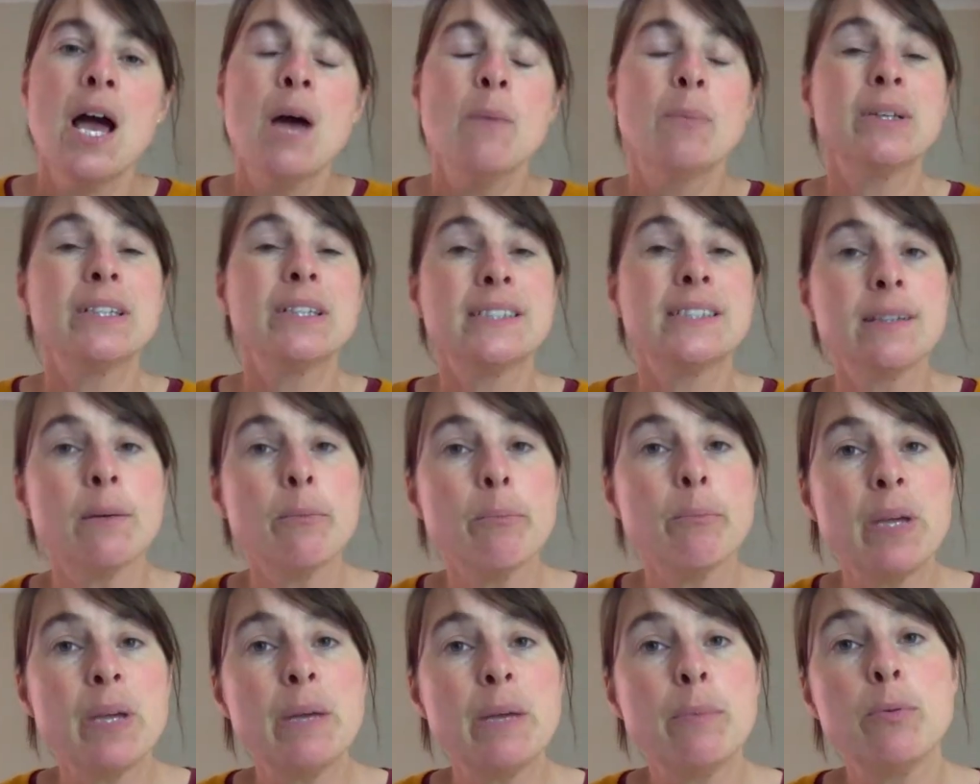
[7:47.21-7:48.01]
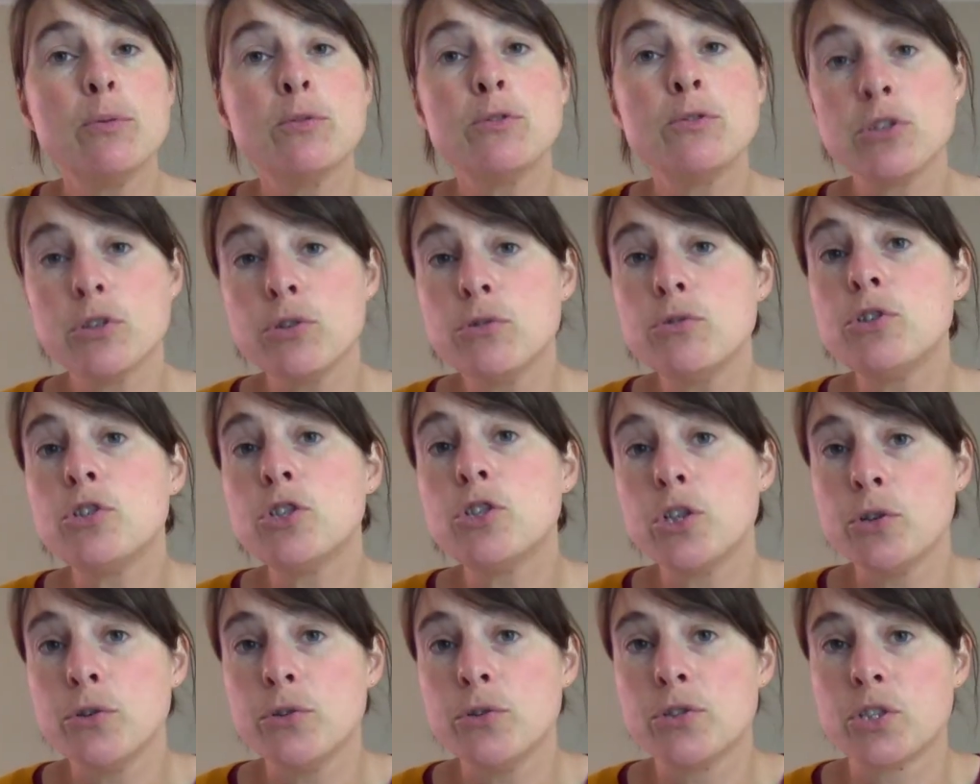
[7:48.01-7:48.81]
but some people do
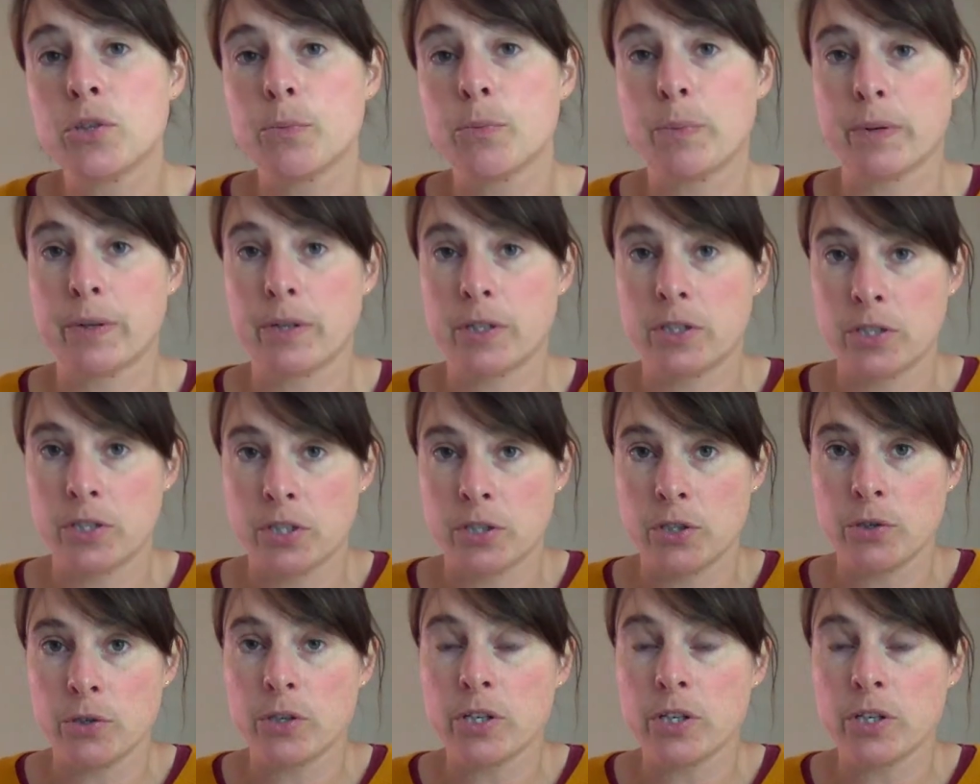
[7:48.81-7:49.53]
choose to